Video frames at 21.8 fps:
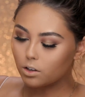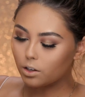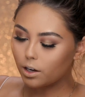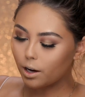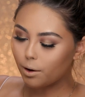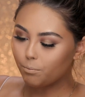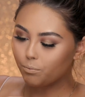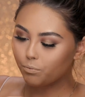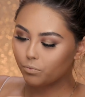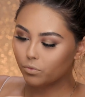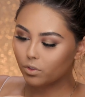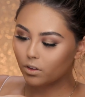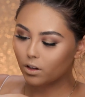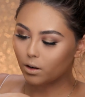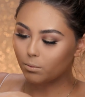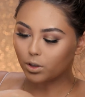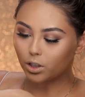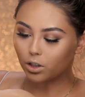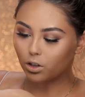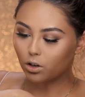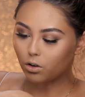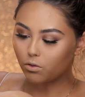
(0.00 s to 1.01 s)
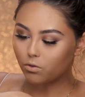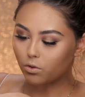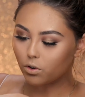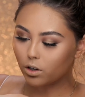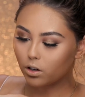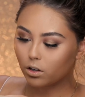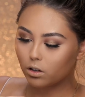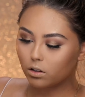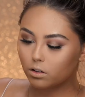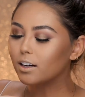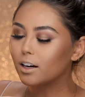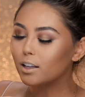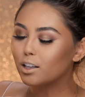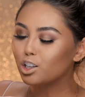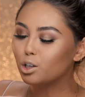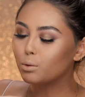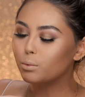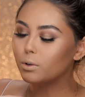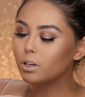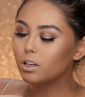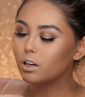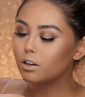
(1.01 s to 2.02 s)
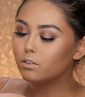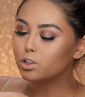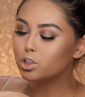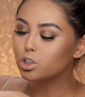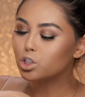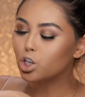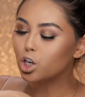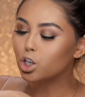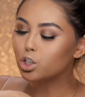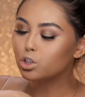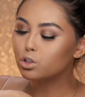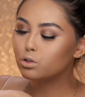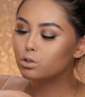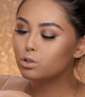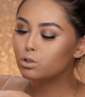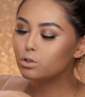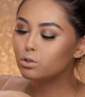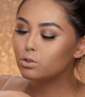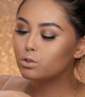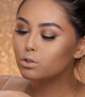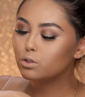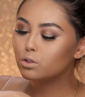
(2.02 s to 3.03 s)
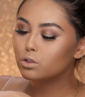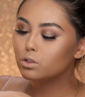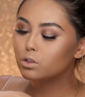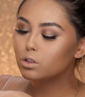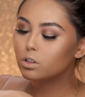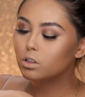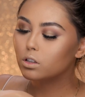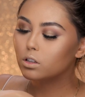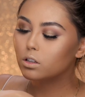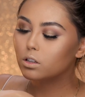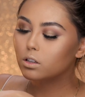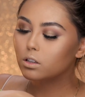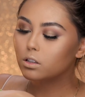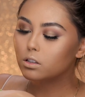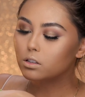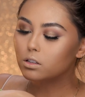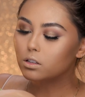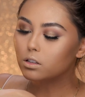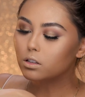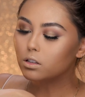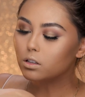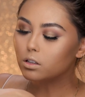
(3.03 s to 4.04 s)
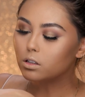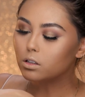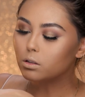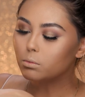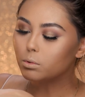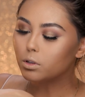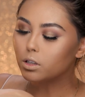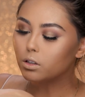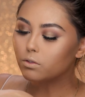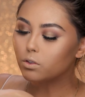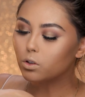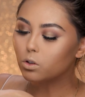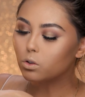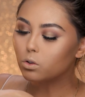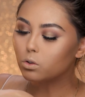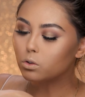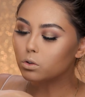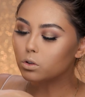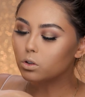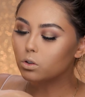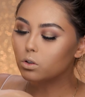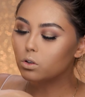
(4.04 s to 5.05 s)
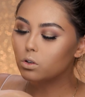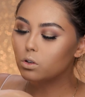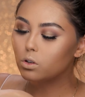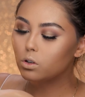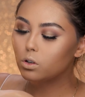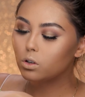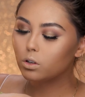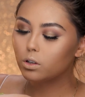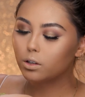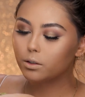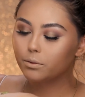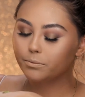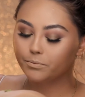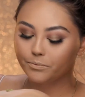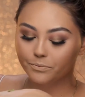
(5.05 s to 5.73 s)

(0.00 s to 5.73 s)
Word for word: Okay, I'm gonna go for it. Got a little bit of chartreuse, a little bit of old gold.